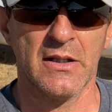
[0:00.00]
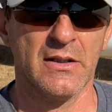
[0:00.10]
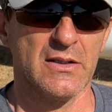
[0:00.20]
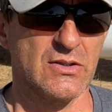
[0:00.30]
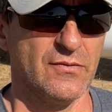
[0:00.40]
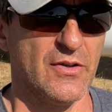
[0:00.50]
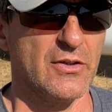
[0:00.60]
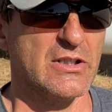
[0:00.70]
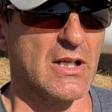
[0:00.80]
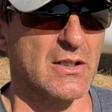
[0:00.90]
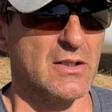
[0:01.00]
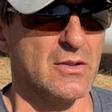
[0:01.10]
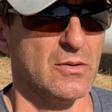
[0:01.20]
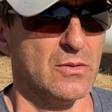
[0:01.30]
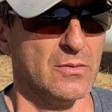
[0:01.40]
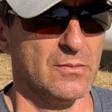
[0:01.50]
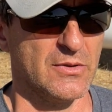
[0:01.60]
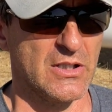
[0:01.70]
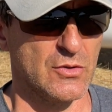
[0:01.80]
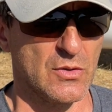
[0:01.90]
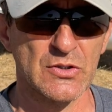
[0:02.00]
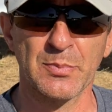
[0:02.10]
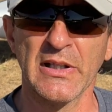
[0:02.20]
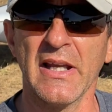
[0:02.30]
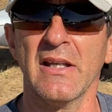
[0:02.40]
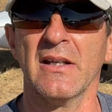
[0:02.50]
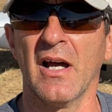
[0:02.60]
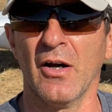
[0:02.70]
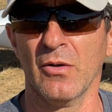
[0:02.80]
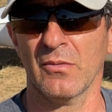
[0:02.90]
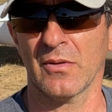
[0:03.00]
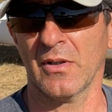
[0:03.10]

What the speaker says: That's a very technical thing to explain how